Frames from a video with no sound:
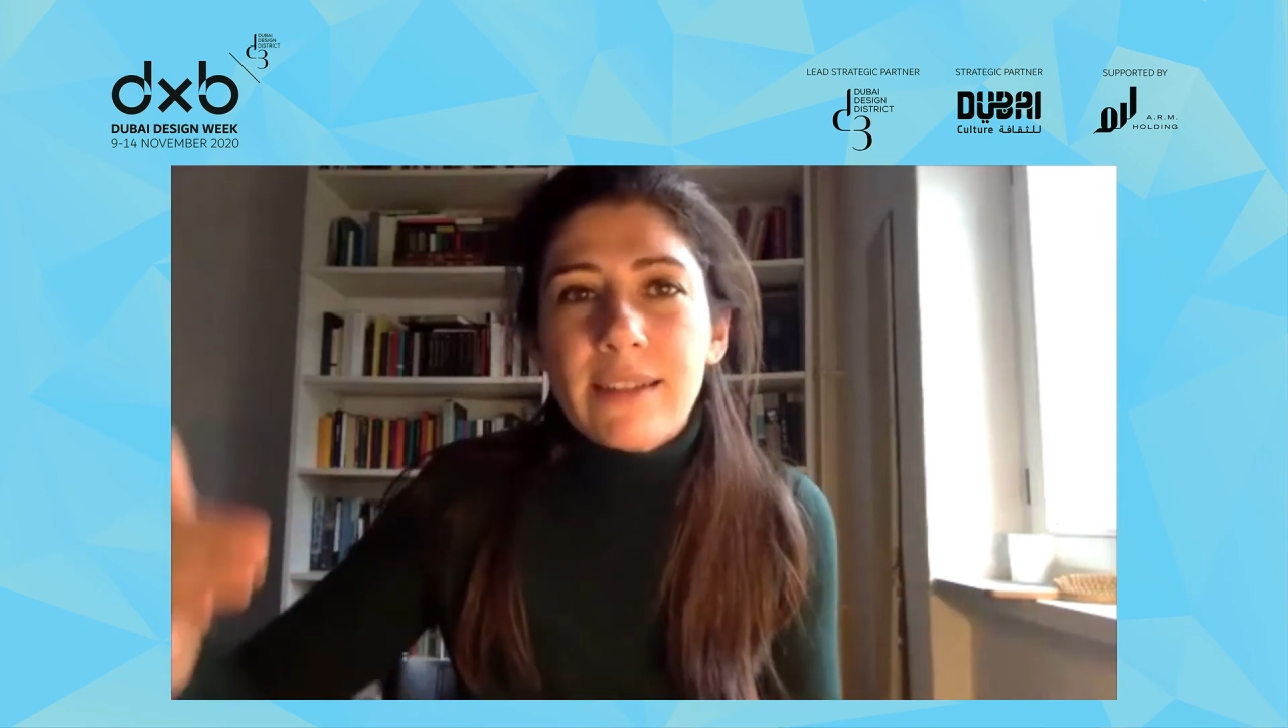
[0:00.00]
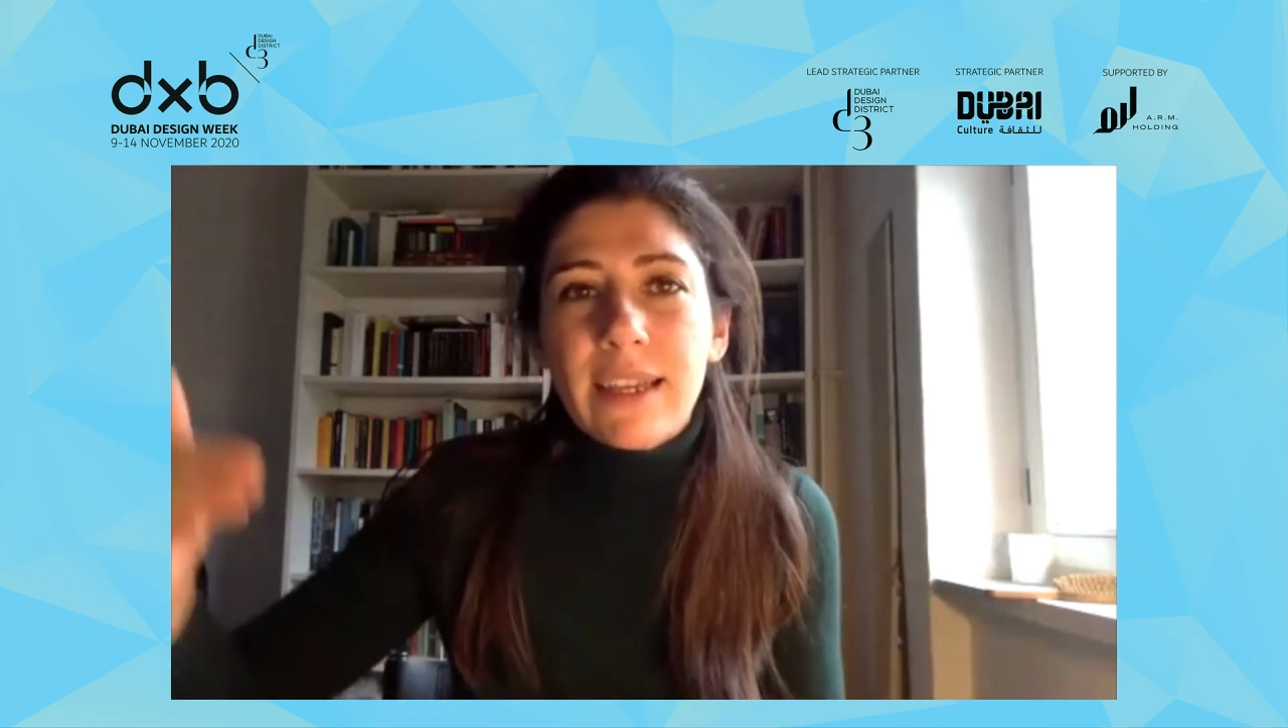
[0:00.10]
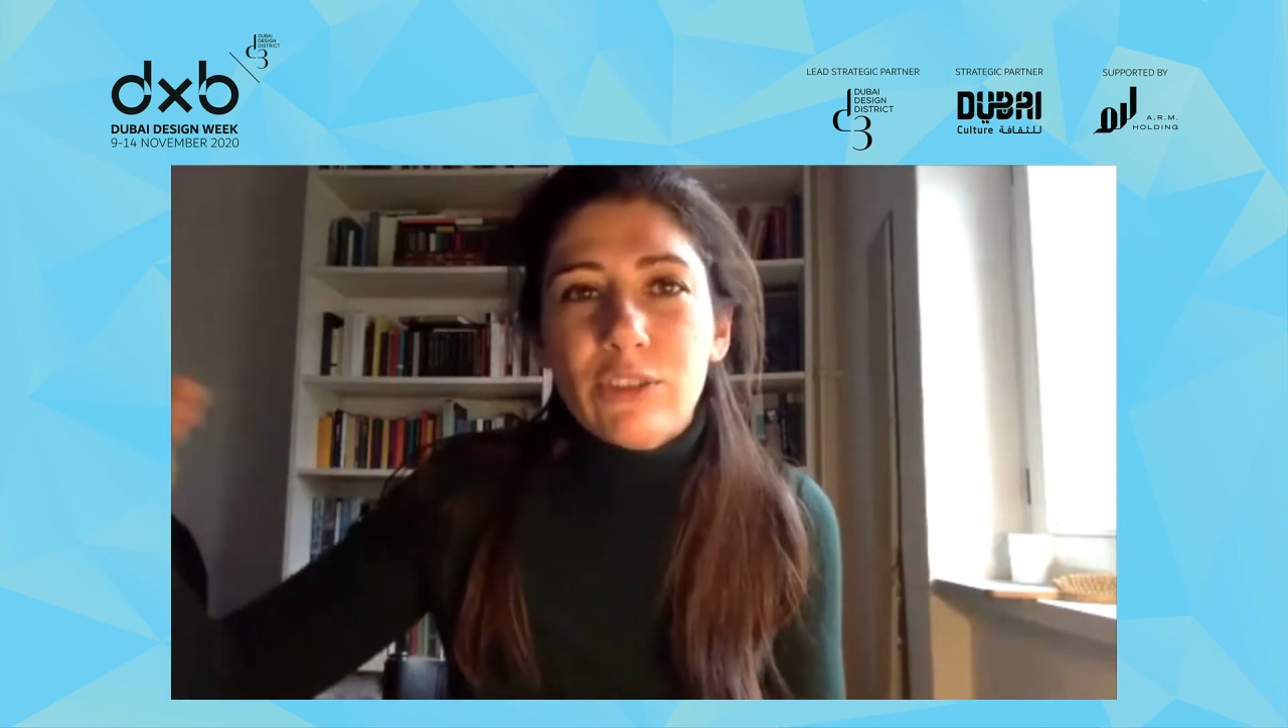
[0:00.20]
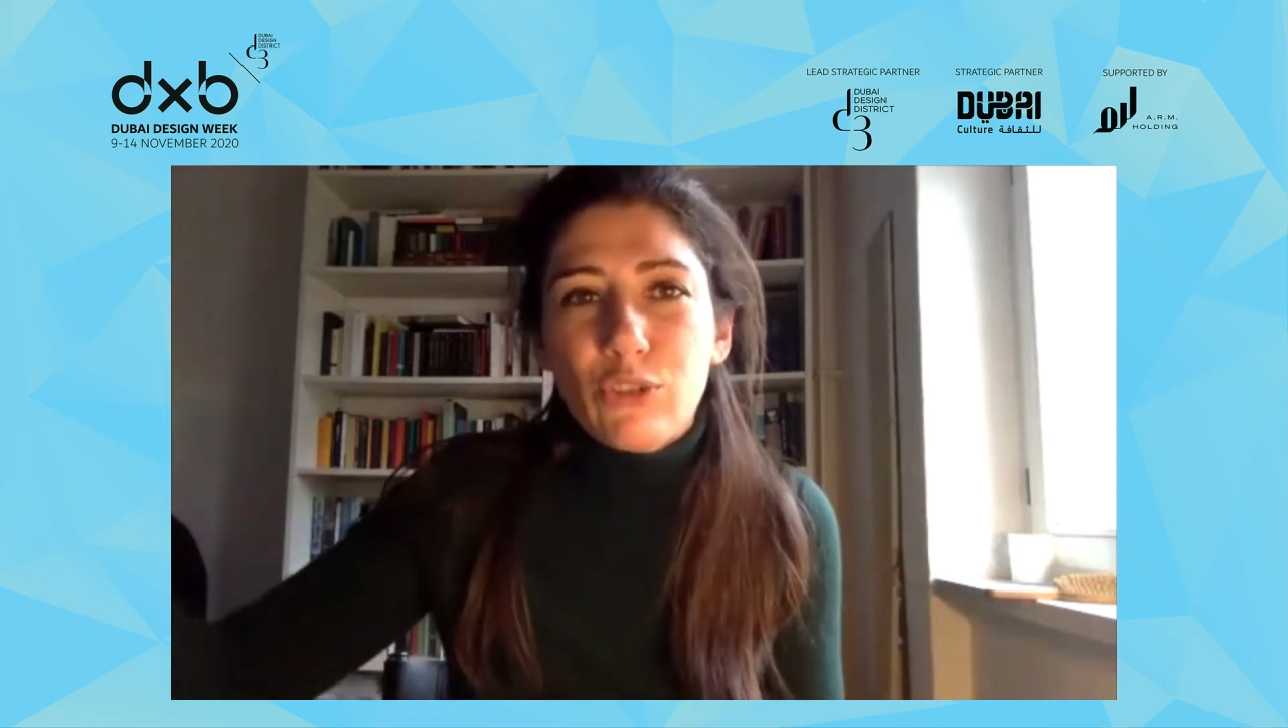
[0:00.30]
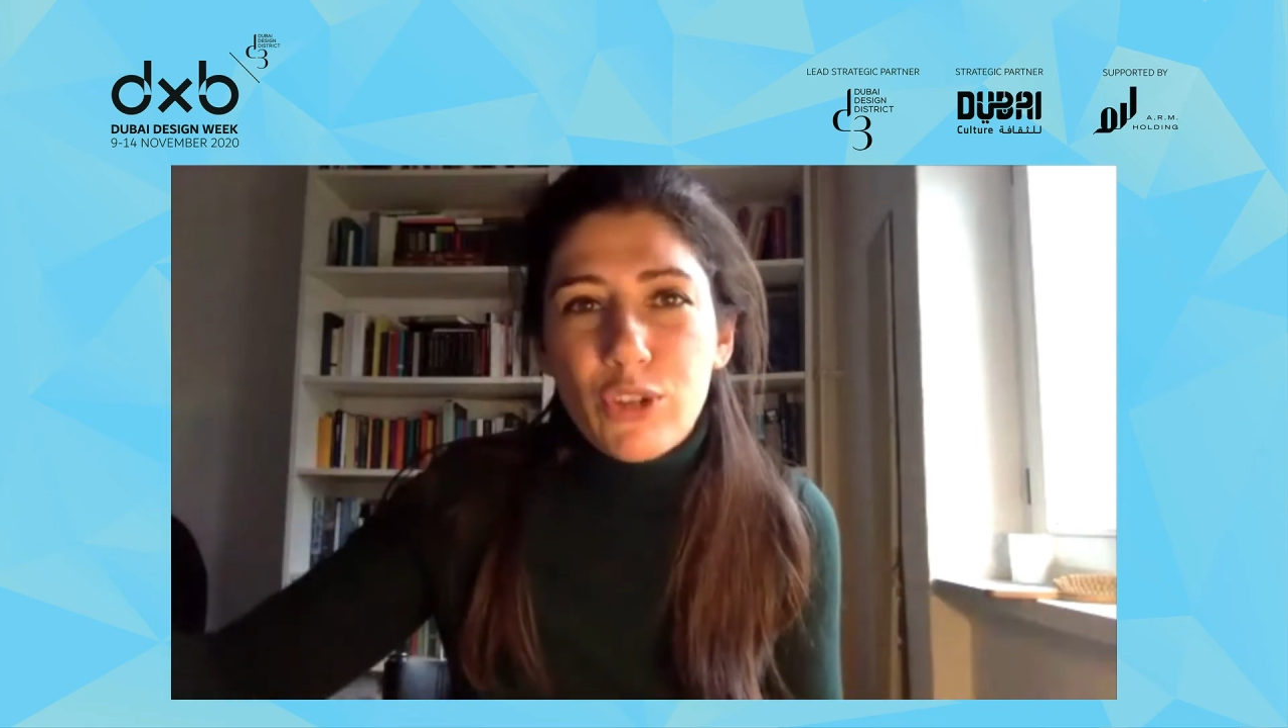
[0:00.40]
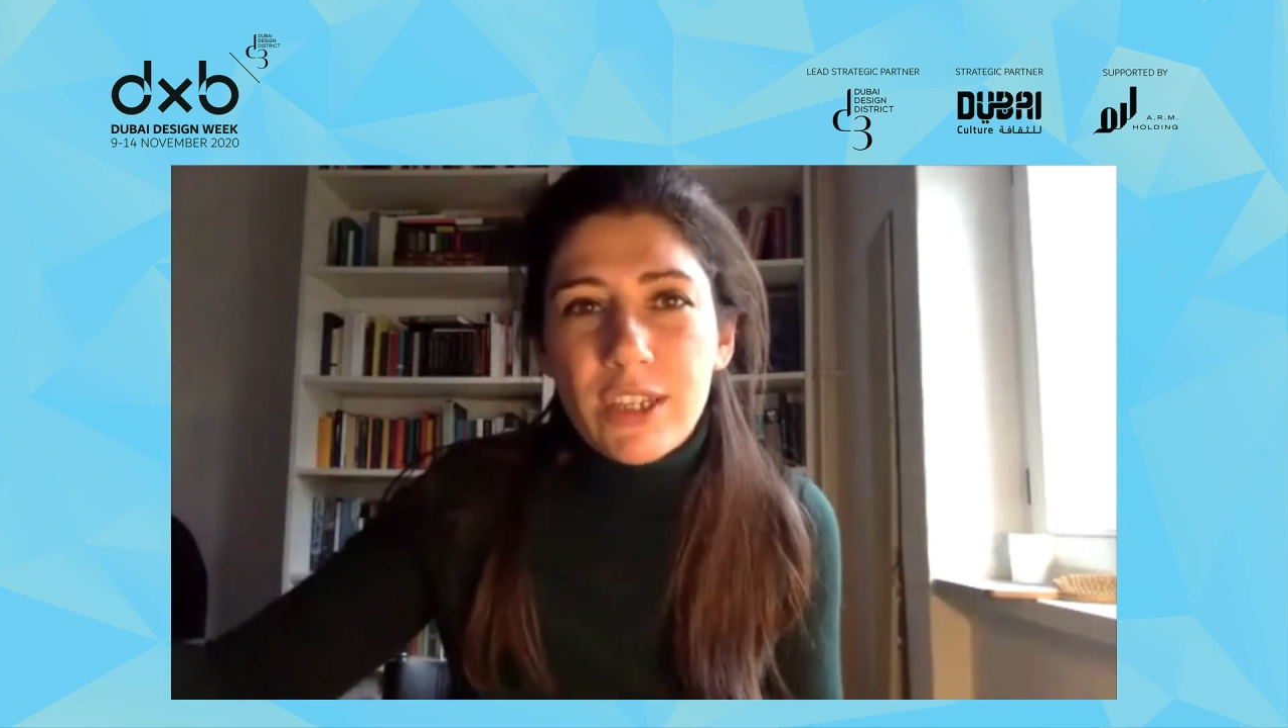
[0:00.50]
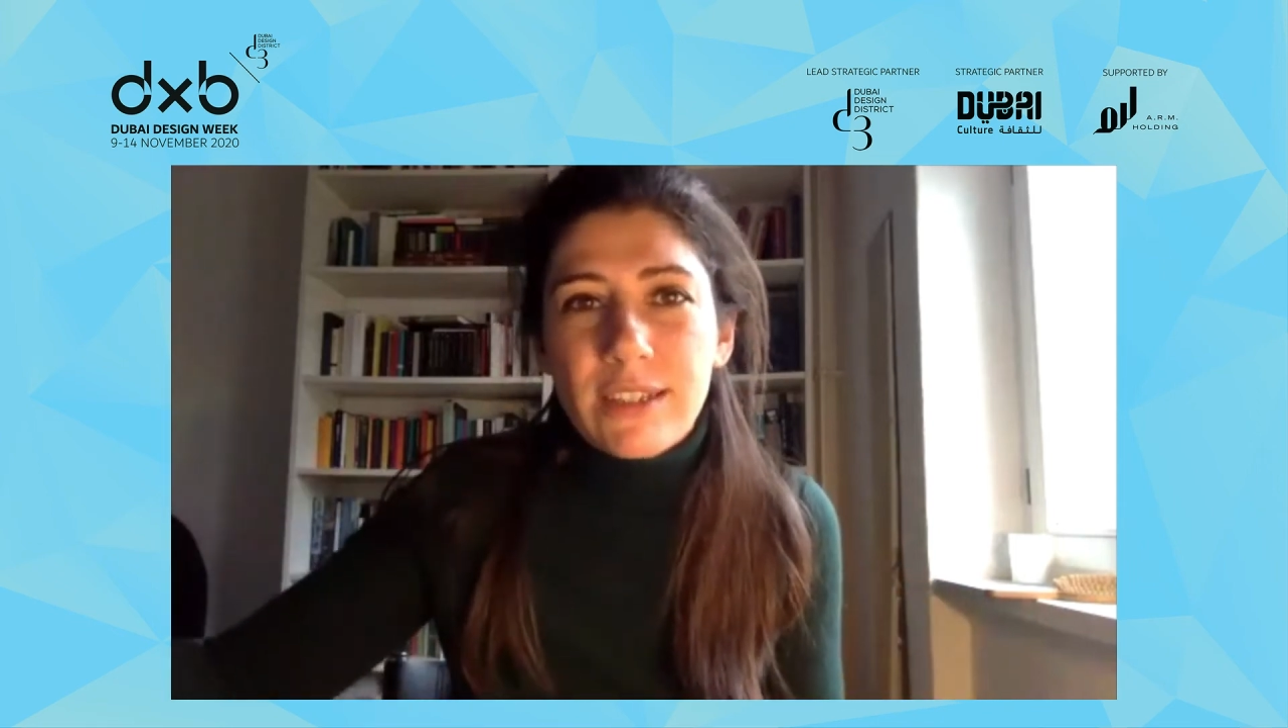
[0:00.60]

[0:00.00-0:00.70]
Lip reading: and trees